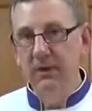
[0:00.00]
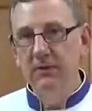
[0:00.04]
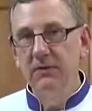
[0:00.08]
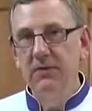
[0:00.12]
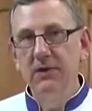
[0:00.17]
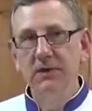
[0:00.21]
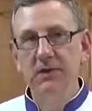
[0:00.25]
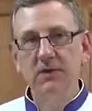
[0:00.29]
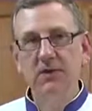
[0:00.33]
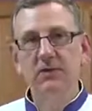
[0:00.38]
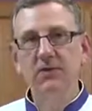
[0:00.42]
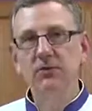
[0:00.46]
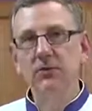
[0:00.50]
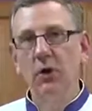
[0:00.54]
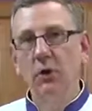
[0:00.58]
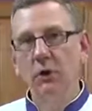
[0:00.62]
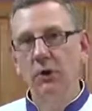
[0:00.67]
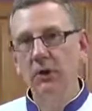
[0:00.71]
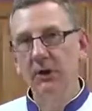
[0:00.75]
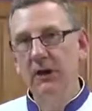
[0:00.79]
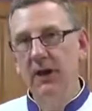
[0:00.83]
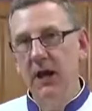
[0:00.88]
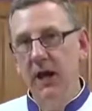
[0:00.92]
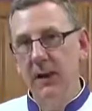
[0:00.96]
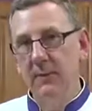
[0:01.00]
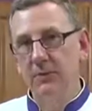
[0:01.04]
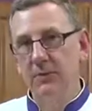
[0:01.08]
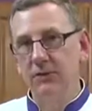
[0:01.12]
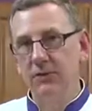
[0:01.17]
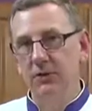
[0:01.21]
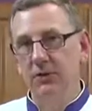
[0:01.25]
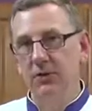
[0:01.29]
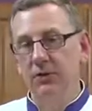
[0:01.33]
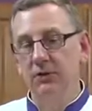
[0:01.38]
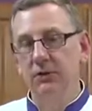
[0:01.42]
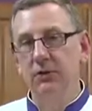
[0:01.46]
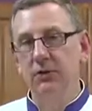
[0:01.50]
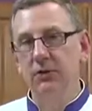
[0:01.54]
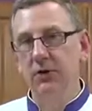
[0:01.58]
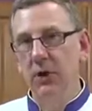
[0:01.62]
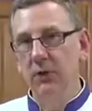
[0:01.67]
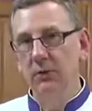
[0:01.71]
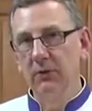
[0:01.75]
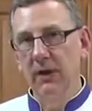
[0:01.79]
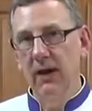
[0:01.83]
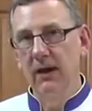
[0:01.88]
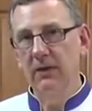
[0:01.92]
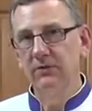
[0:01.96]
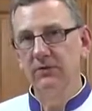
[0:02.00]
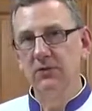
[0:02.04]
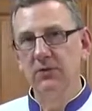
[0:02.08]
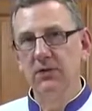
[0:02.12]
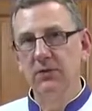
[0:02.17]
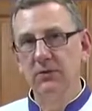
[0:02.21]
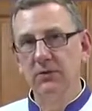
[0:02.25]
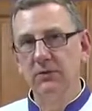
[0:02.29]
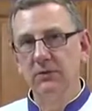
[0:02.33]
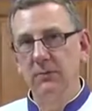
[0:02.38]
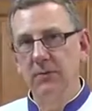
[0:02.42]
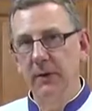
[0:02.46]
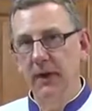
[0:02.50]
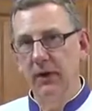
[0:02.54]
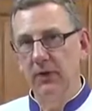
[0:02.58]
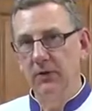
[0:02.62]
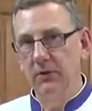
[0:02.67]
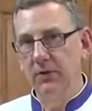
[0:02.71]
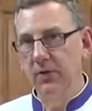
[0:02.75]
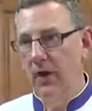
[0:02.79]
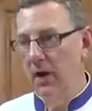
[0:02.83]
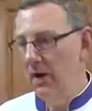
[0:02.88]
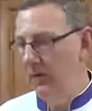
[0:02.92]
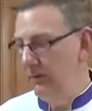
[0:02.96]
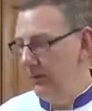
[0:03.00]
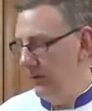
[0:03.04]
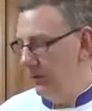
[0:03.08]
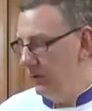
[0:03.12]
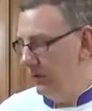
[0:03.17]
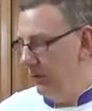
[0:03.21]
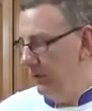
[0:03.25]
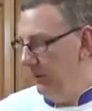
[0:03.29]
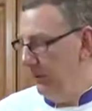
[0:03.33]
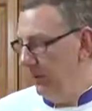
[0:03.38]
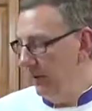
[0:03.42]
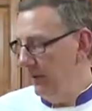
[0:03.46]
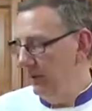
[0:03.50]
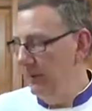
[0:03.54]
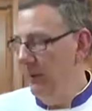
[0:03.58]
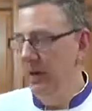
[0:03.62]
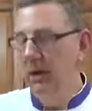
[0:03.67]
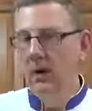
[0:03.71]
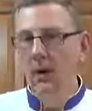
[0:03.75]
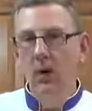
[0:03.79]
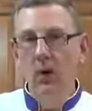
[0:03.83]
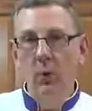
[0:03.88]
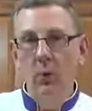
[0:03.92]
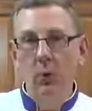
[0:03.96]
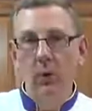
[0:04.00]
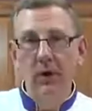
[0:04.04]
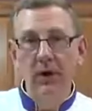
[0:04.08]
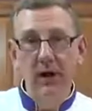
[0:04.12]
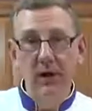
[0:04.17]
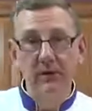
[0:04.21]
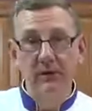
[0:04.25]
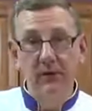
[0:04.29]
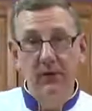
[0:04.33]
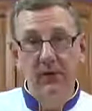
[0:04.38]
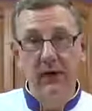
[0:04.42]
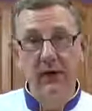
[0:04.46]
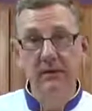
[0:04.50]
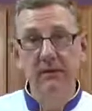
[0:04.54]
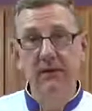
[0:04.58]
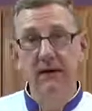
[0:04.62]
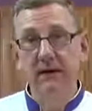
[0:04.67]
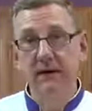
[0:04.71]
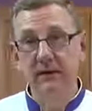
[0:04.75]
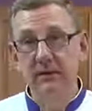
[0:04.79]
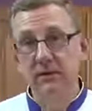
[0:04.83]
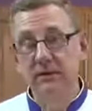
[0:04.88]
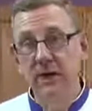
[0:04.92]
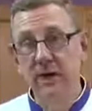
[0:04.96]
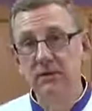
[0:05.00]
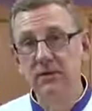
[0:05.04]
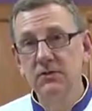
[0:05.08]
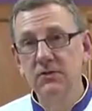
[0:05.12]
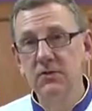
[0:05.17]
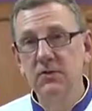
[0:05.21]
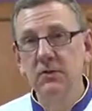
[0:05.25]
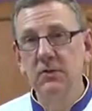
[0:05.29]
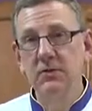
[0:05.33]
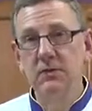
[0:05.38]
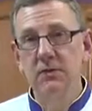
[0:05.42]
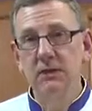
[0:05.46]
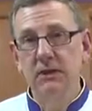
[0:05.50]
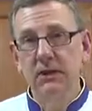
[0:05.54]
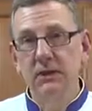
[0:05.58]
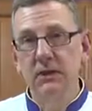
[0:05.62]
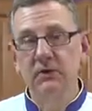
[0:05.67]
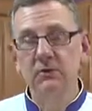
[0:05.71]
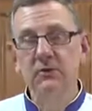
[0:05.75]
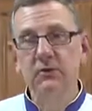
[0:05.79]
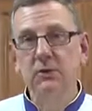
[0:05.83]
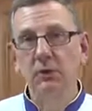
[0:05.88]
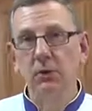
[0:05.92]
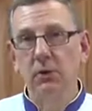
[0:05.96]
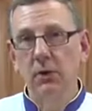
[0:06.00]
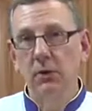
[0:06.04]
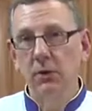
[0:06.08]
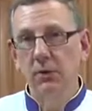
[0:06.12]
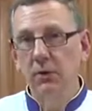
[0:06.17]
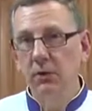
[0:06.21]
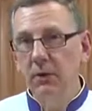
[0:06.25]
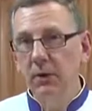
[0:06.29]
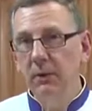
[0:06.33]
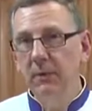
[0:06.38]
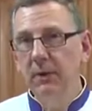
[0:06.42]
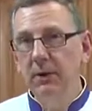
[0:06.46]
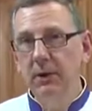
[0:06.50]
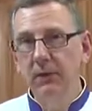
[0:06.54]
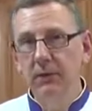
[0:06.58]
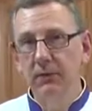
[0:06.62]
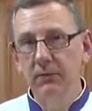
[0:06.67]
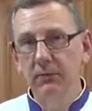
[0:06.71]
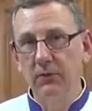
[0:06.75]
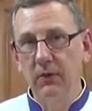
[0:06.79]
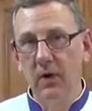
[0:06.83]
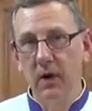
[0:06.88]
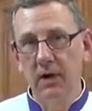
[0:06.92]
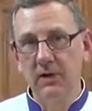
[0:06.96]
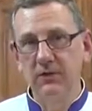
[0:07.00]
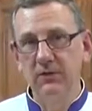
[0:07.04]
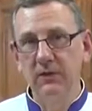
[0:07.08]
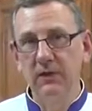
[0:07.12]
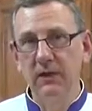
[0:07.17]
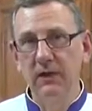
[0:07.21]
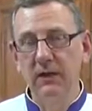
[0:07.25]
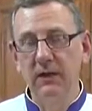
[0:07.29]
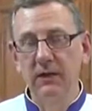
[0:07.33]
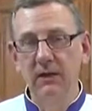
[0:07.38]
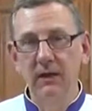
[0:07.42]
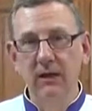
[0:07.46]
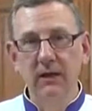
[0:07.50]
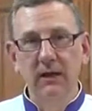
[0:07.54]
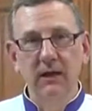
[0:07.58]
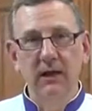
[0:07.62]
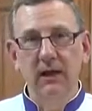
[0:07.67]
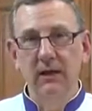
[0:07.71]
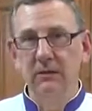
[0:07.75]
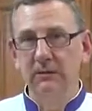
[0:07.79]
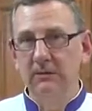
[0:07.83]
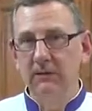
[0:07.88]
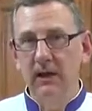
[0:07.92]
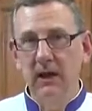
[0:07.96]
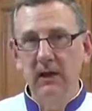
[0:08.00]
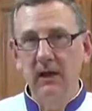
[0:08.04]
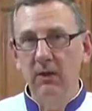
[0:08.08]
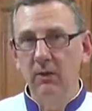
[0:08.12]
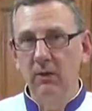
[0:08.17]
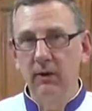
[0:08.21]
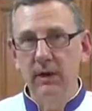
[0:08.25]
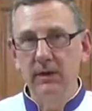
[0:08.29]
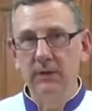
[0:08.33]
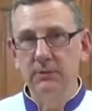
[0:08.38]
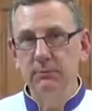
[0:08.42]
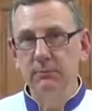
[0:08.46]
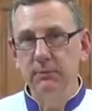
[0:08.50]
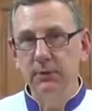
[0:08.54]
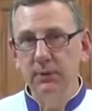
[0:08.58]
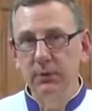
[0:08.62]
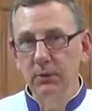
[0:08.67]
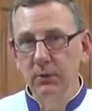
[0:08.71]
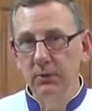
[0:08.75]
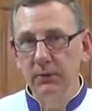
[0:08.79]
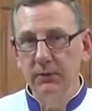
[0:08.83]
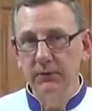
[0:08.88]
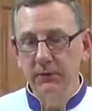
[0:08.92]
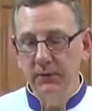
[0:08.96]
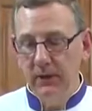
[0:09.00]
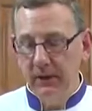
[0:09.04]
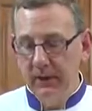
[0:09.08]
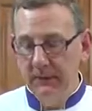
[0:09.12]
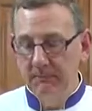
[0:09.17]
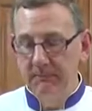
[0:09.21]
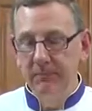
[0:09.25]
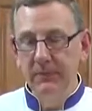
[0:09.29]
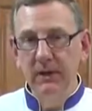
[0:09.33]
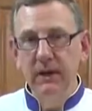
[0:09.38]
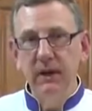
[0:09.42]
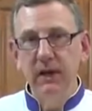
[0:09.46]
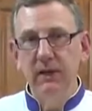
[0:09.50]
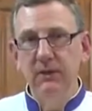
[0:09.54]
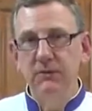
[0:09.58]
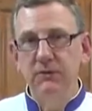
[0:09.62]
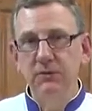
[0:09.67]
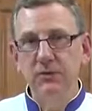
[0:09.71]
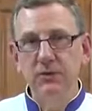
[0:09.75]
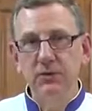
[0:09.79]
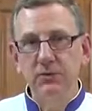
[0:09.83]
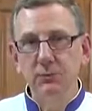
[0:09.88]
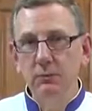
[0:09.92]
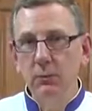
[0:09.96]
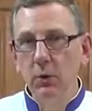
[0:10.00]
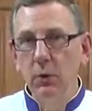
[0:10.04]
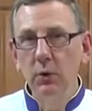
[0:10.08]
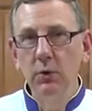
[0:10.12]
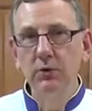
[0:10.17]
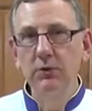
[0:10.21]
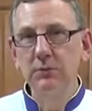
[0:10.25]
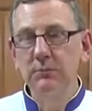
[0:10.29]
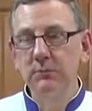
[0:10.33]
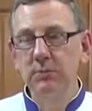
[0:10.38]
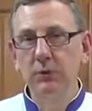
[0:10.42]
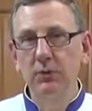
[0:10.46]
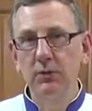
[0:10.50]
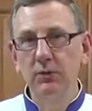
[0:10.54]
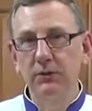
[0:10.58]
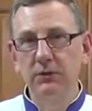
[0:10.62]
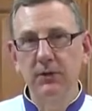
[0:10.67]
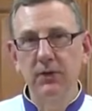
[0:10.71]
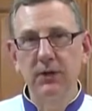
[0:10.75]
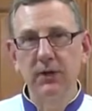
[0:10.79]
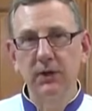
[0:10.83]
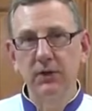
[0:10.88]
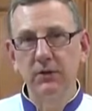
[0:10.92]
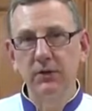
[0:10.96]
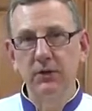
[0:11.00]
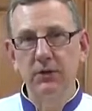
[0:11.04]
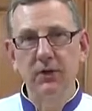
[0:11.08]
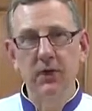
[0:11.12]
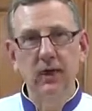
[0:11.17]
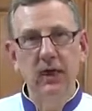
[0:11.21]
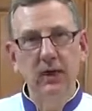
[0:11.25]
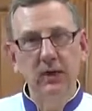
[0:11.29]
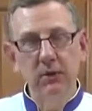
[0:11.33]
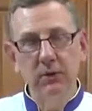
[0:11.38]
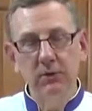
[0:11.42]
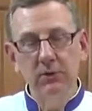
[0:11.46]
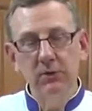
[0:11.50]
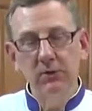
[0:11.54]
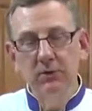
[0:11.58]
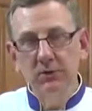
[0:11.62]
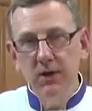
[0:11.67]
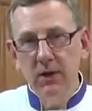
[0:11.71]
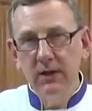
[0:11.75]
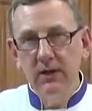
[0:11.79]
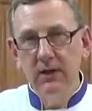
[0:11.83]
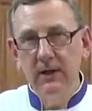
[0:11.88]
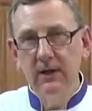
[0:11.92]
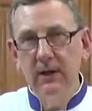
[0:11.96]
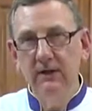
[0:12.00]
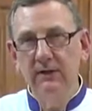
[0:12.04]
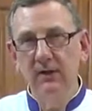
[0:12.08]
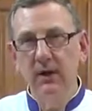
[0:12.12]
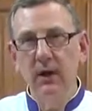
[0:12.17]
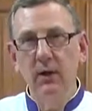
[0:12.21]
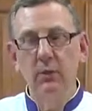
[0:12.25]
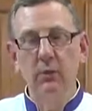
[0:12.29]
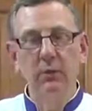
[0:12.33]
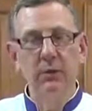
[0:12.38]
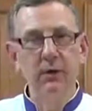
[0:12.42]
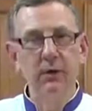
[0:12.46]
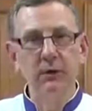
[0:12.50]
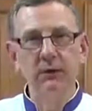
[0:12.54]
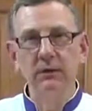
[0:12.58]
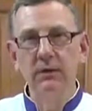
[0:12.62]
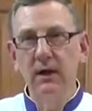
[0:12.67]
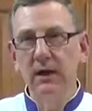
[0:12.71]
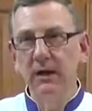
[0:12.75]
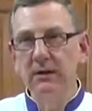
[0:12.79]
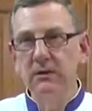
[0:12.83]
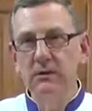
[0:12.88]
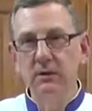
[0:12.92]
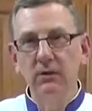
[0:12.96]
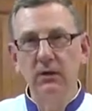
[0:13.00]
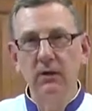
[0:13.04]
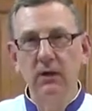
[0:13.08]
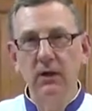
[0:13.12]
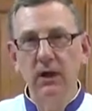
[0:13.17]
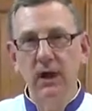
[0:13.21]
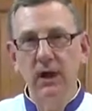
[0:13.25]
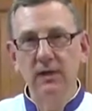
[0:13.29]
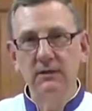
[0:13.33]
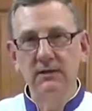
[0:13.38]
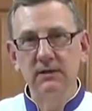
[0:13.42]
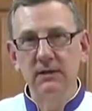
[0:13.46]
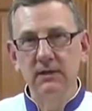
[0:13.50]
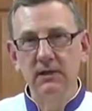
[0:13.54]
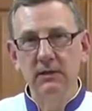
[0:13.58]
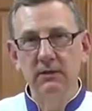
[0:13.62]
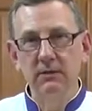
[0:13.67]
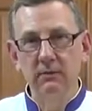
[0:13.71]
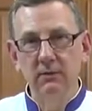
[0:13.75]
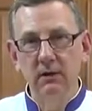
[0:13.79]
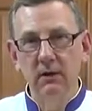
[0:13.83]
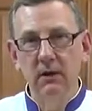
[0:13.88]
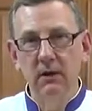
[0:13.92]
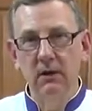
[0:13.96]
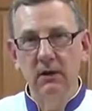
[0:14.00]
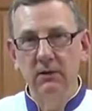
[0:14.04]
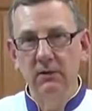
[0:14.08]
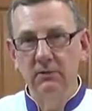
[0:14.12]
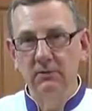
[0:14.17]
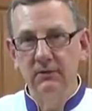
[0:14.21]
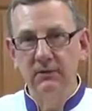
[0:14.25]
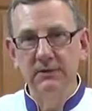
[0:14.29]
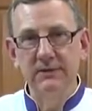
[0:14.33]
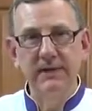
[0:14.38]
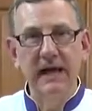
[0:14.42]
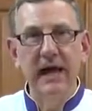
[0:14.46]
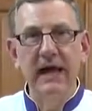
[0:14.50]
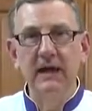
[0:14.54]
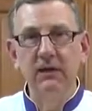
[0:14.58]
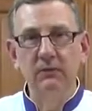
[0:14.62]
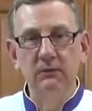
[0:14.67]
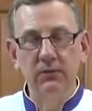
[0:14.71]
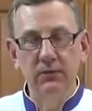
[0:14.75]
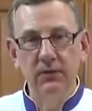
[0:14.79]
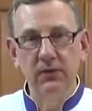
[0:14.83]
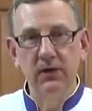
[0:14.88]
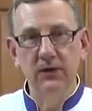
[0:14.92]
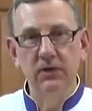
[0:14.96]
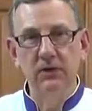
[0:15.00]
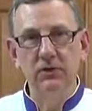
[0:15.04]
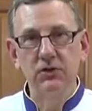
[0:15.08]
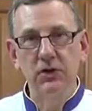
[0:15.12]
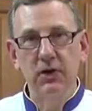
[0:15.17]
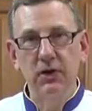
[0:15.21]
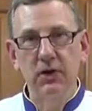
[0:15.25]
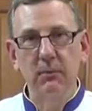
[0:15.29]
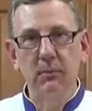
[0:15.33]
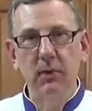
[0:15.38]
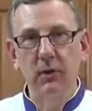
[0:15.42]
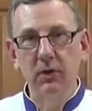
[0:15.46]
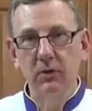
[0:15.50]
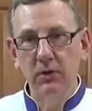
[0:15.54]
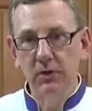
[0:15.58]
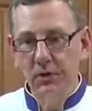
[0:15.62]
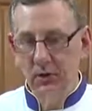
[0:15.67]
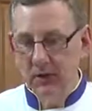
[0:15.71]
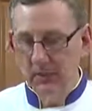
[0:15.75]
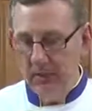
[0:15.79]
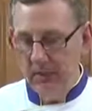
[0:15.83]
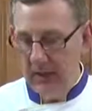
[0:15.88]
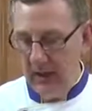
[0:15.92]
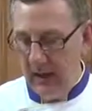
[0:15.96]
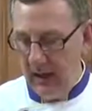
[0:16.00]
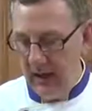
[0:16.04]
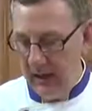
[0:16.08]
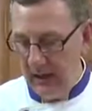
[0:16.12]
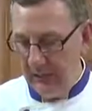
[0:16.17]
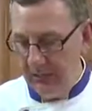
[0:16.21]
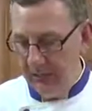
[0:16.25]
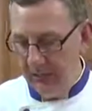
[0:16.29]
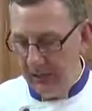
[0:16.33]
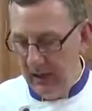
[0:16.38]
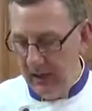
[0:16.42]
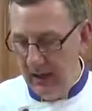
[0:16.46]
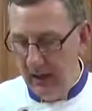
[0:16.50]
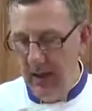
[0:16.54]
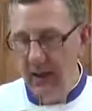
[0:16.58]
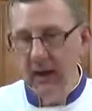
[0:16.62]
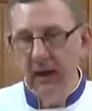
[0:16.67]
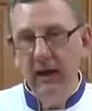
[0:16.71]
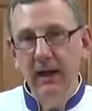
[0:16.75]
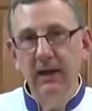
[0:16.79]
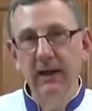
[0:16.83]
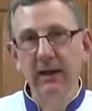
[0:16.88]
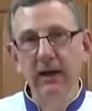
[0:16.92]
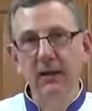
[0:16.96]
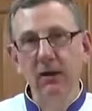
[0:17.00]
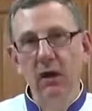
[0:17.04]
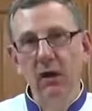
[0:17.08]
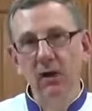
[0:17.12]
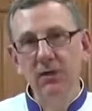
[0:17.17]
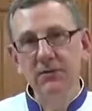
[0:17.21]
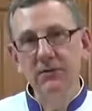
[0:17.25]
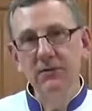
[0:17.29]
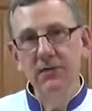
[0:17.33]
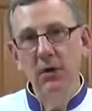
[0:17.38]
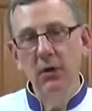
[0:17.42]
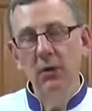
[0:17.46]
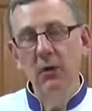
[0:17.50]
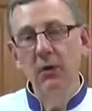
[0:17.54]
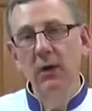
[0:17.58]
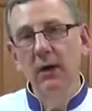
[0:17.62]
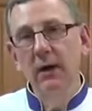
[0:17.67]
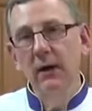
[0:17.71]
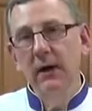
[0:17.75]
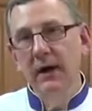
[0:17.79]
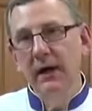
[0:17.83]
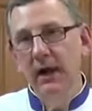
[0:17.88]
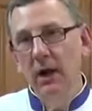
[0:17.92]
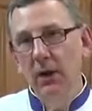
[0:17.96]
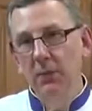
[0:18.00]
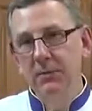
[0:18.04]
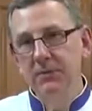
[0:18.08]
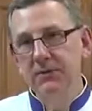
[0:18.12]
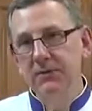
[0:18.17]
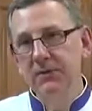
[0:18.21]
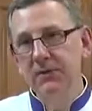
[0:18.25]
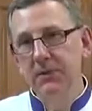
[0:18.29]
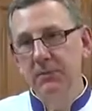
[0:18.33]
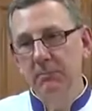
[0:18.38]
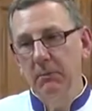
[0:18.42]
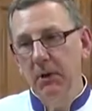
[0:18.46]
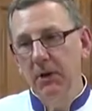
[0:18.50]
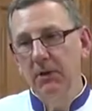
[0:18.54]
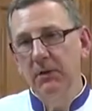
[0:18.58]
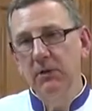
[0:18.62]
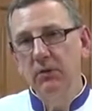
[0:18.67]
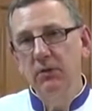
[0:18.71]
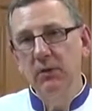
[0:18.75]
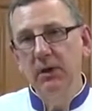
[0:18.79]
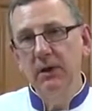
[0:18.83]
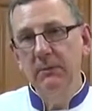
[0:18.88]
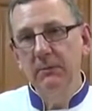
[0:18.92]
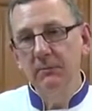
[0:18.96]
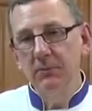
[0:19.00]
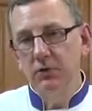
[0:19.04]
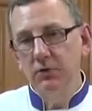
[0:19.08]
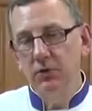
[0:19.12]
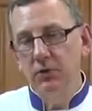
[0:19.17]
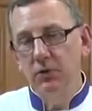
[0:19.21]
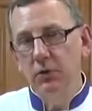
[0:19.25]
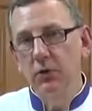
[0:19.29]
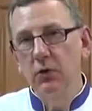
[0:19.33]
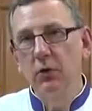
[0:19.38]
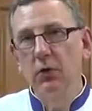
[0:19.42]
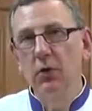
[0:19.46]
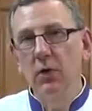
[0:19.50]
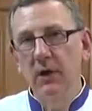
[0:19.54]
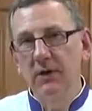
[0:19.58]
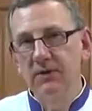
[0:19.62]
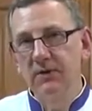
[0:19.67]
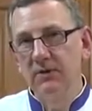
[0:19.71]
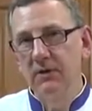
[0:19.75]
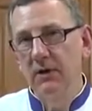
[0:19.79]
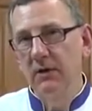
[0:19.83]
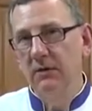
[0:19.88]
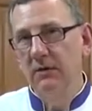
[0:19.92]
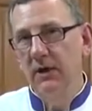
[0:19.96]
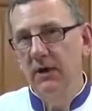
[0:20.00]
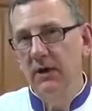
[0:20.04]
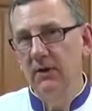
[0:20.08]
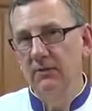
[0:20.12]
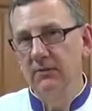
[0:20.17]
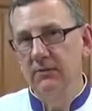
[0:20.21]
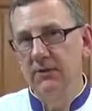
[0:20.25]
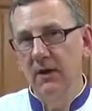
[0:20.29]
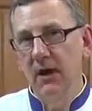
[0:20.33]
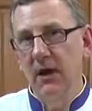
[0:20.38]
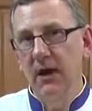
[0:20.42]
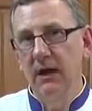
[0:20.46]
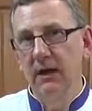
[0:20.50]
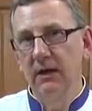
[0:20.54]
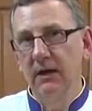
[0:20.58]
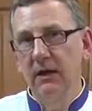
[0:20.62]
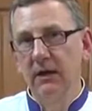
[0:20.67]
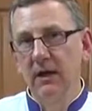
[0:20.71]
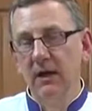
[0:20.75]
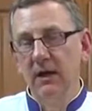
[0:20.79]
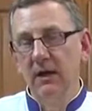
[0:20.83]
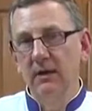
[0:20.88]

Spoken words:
This is totally optional. You don't have to use the powdered coffee creamer. What I find that it does do is it gives you a creamier frosting. It decorates beautifully. It smooths beautifully on your cake when you're trying to get that real nice glossy satin finish on a buttercream cake. And it also helps the buttercream to crust on the outside.